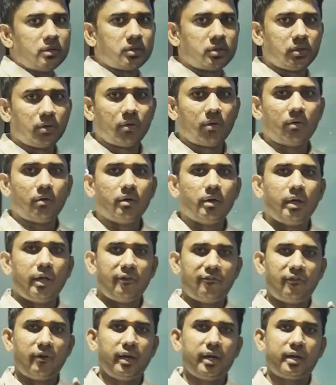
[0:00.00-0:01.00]
So
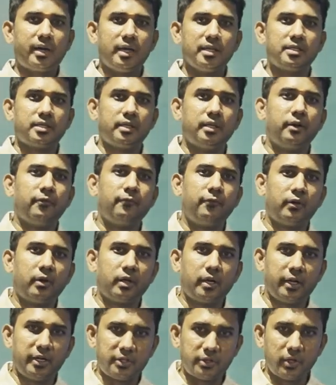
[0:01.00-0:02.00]
if I consider
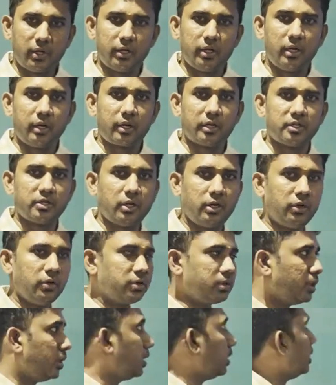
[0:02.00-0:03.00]
for horizontal
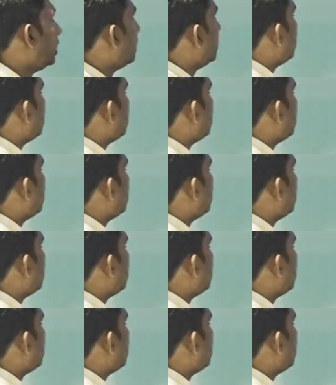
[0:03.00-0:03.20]
resolution,